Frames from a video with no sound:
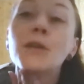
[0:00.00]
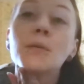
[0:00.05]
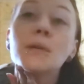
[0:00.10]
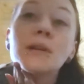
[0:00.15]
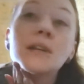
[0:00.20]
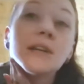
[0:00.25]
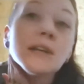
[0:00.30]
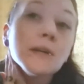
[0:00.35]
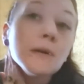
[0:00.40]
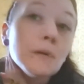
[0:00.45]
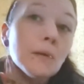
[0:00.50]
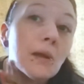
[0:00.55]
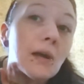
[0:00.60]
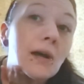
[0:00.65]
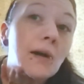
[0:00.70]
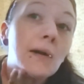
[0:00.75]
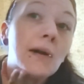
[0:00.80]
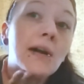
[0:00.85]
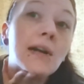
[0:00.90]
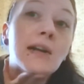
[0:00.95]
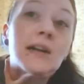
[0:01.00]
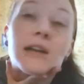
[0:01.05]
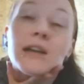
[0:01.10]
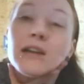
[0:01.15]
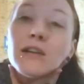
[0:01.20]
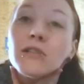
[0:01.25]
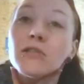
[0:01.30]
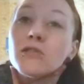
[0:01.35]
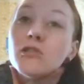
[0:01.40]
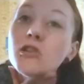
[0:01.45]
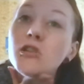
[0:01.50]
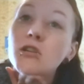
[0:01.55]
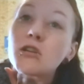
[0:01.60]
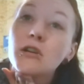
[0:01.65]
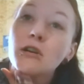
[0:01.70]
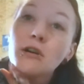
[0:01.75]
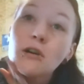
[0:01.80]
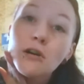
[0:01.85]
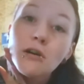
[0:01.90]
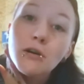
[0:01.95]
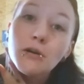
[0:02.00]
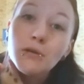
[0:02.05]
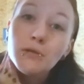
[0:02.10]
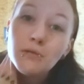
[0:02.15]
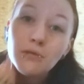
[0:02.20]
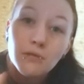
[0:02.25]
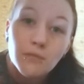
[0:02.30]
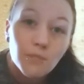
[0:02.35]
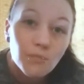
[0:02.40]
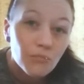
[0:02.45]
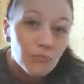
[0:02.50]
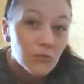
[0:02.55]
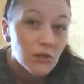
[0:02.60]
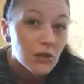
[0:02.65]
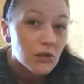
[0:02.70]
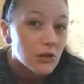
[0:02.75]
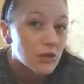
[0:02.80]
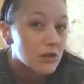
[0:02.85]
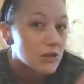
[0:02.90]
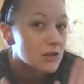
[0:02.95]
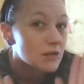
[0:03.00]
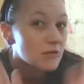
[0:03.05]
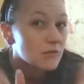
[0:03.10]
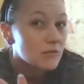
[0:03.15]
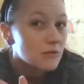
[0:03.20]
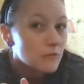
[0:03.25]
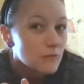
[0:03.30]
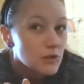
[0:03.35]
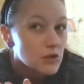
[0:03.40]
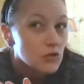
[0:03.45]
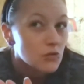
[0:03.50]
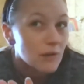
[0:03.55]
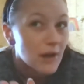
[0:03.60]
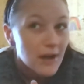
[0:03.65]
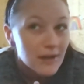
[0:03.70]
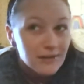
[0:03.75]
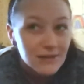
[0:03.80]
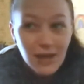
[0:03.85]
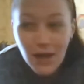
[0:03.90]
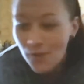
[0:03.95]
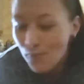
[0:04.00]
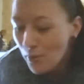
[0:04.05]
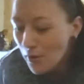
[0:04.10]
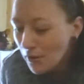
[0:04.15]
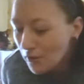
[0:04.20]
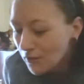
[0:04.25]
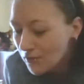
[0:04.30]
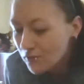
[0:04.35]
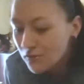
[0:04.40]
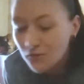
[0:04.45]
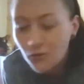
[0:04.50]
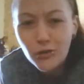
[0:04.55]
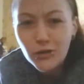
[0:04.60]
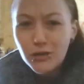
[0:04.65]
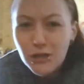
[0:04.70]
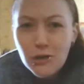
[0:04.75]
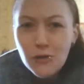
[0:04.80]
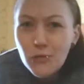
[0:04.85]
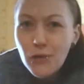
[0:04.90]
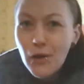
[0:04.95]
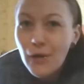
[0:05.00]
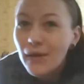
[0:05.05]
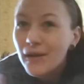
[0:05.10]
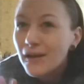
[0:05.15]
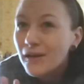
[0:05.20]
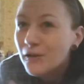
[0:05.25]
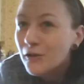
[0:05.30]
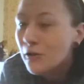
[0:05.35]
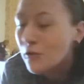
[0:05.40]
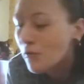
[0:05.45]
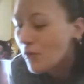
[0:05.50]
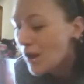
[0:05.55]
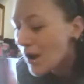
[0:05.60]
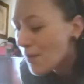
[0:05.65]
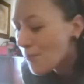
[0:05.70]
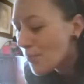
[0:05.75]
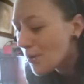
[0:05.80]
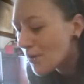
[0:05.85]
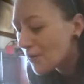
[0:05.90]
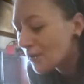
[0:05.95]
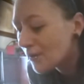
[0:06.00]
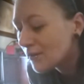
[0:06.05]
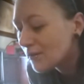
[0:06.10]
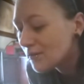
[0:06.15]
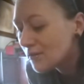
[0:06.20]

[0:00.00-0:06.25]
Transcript: really do that right now, so just visualize that part, or you go ahead and do that part.